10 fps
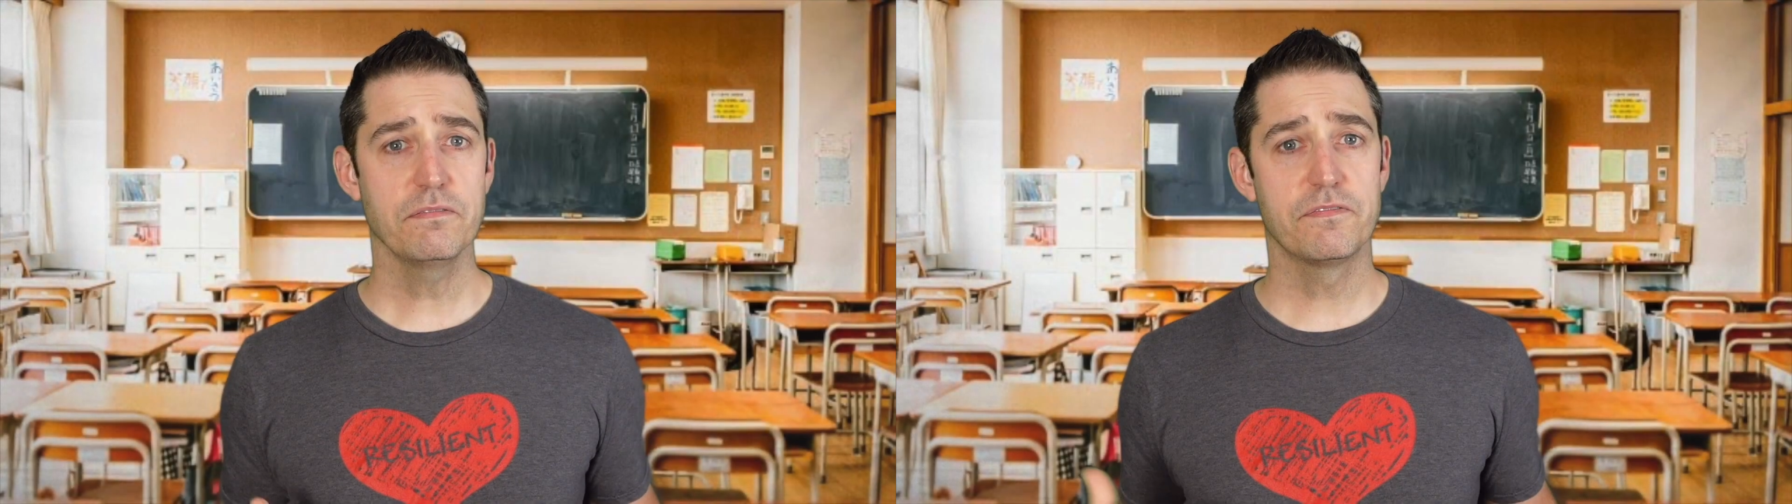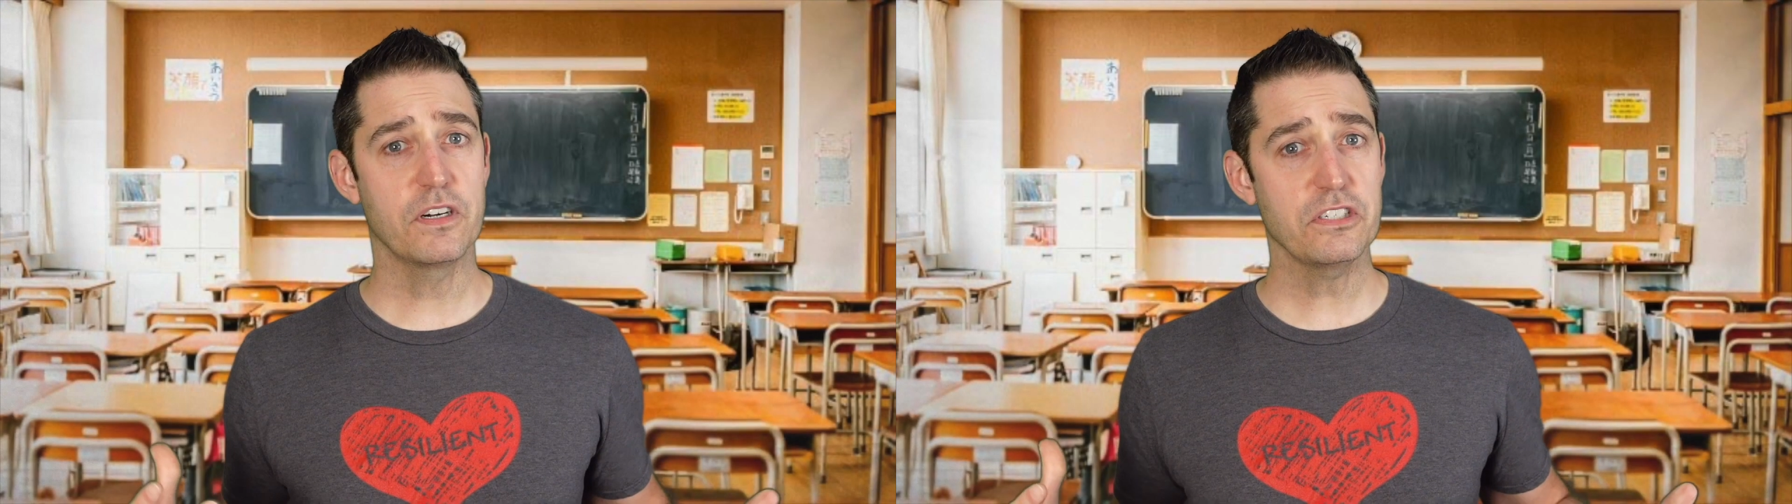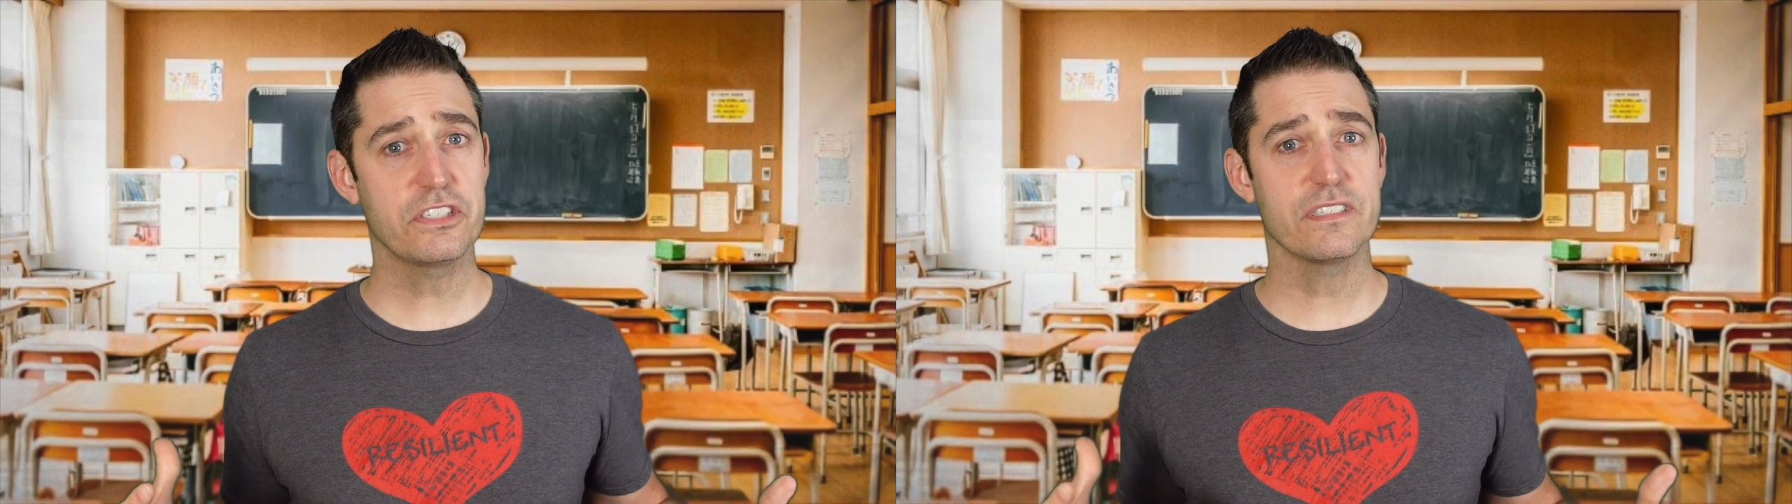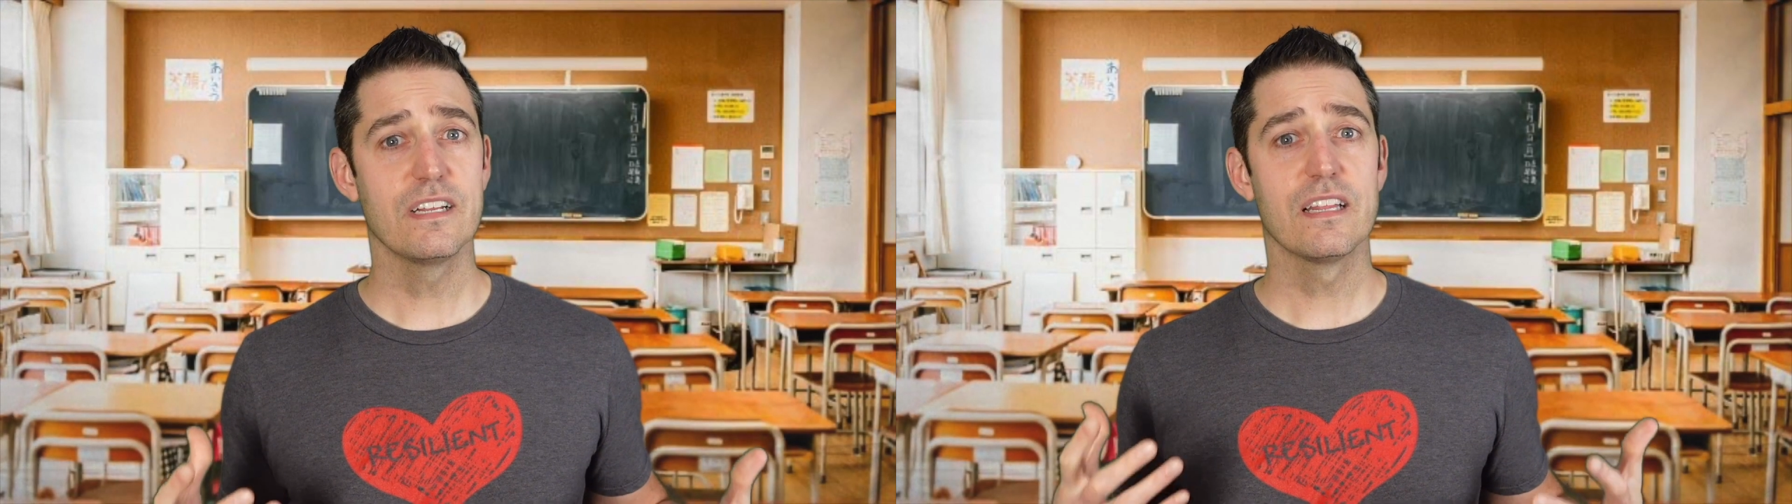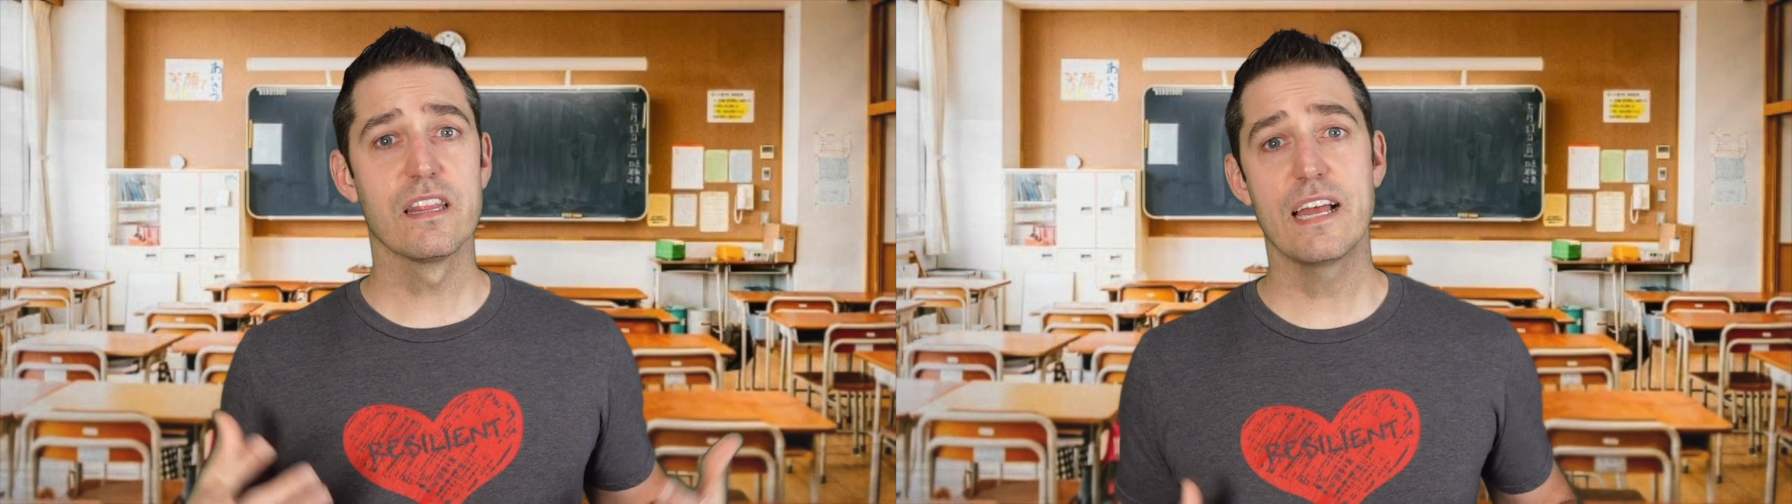first,
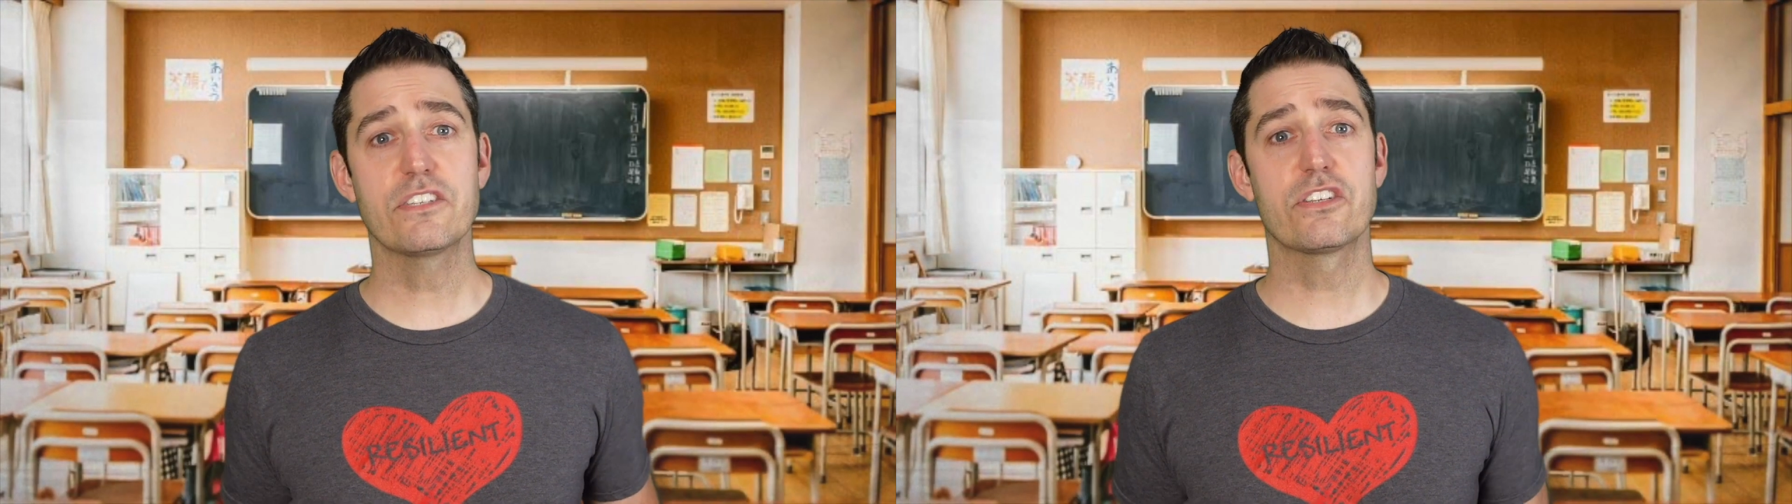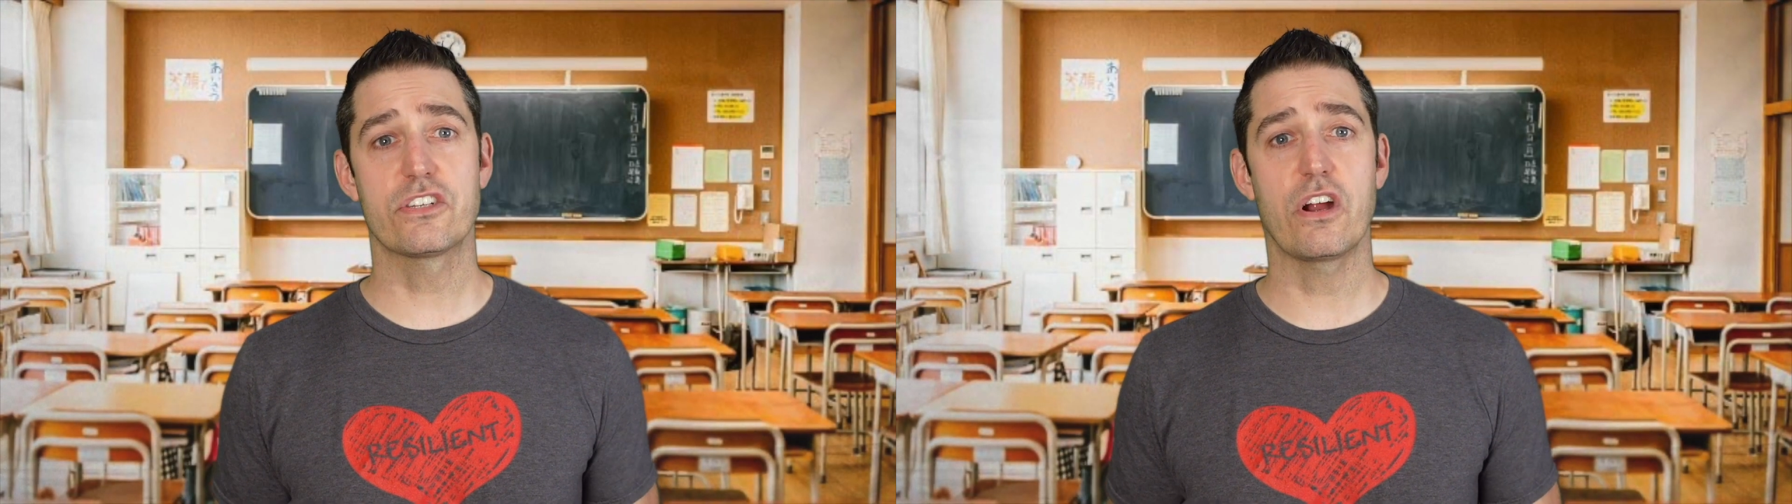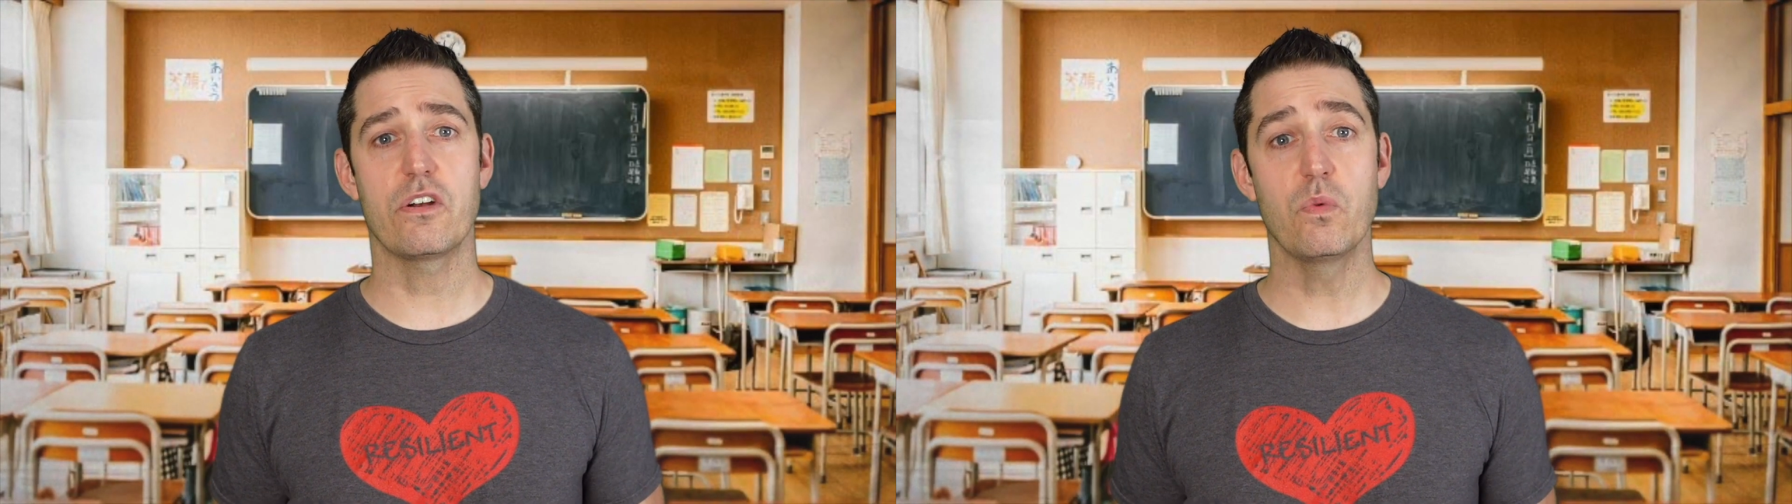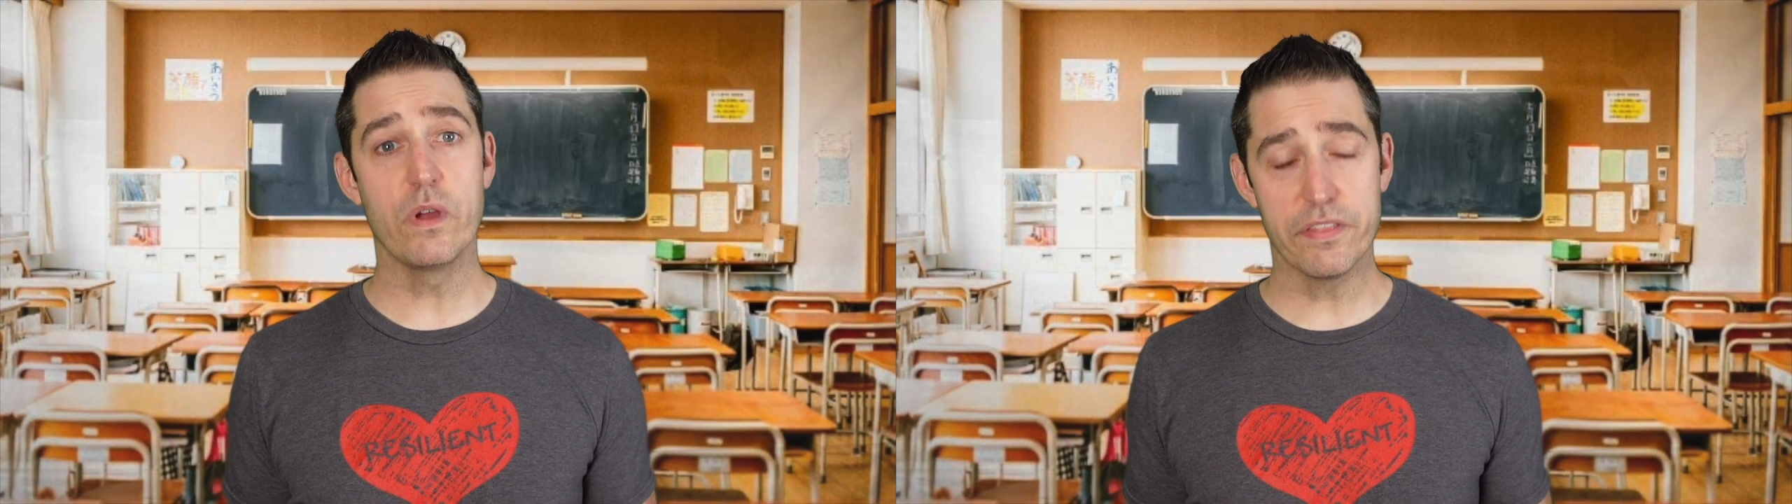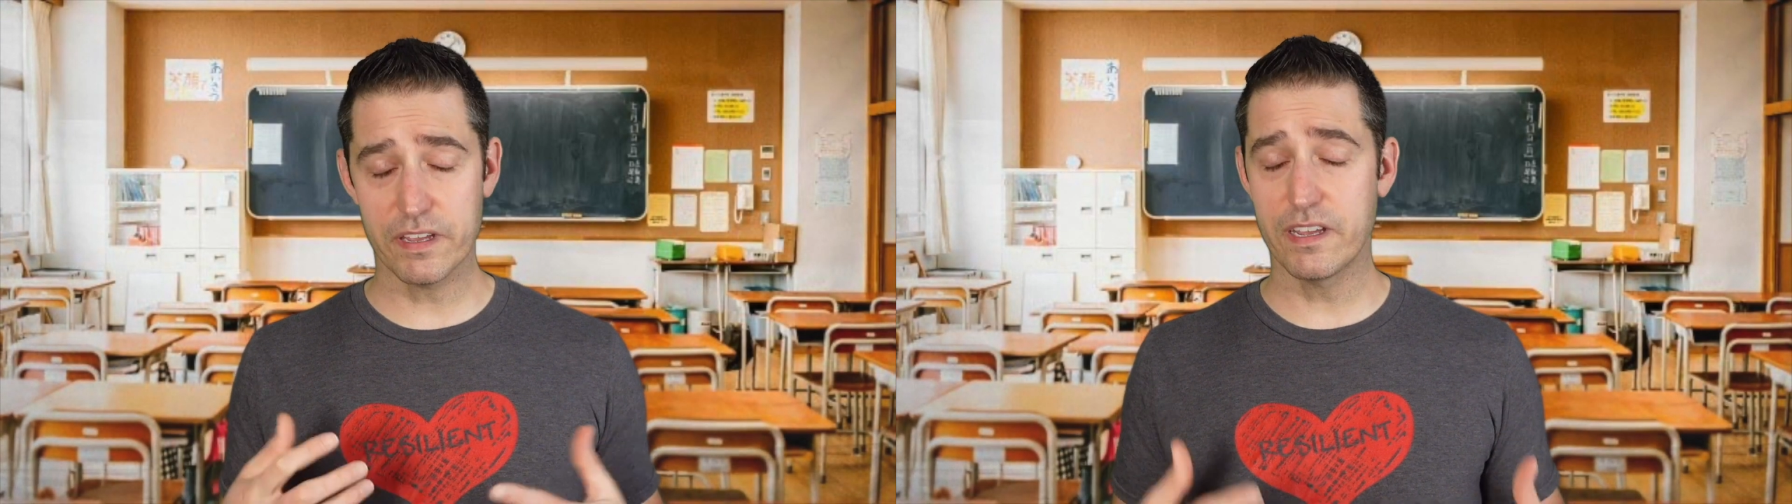let's start with